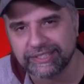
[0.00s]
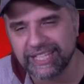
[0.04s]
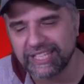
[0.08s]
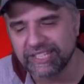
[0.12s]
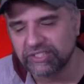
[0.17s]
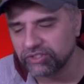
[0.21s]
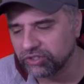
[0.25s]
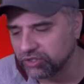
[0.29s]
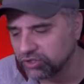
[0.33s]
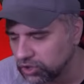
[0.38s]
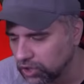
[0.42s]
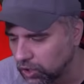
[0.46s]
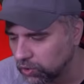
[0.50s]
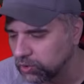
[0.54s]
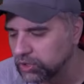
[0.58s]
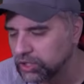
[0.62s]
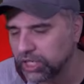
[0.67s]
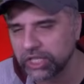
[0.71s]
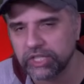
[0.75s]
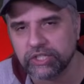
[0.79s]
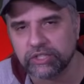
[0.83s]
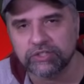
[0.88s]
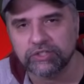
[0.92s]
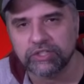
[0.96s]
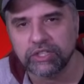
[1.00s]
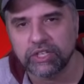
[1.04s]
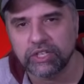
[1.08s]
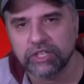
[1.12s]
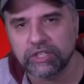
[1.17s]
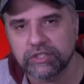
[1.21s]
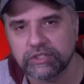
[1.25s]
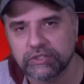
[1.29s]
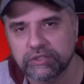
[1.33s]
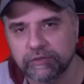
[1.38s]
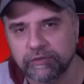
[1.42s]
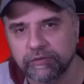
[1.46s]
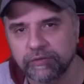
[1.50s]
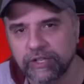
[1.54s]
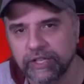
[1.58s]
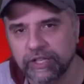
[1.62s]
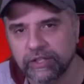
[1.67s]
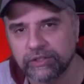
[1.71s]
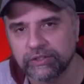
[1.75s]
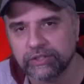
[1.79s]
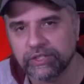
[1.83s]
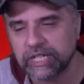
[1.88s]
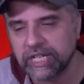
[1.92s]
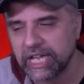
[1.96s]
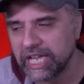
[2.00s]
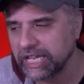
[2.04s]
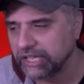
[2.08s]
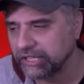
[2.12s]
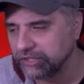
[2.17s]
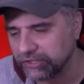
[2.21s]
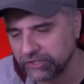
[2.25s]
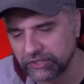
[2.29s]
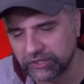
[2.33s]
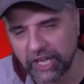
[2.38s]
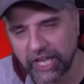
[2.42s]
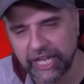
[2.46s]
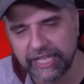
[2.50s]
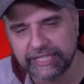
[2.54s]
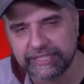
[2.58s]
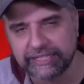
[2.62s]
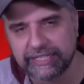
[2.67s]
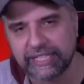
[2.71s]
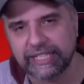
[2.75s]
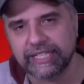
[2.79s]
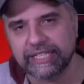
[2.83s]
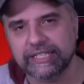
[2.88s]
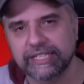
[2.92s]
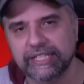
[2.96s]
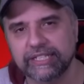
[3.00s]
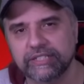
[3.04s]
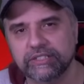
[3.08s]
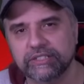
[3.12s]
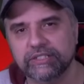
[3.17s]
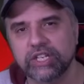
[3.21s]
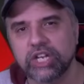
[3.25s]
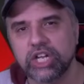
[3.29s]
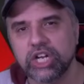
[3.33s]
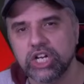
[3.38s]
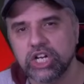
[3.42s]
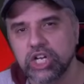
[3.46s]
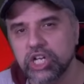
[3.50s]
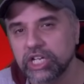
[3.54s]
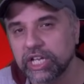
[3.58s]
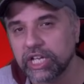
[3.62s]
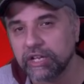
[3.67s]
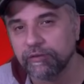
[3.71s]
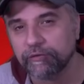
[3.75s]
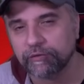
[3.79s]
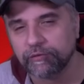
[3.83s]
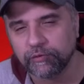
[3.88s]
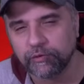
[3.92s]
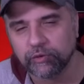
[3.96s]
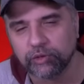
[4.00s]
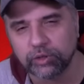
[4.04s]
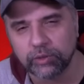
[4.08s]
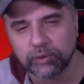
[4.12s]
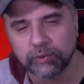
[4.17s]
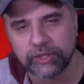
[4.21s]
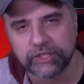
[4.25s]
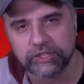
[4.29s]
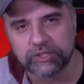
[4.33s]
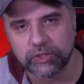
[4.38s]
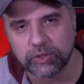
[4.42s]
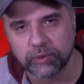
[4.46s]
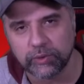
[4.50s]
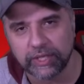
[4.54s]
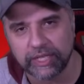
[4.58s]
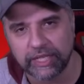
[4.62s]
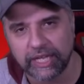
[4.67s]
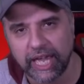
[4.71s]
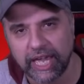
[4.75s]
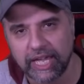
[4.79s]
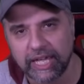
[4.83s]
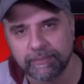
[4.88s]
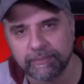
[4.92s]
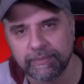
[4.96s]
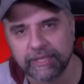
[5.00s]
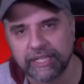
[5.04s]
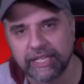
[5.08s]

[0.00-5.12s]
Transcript: It's so good to feel excited and looking forward to a game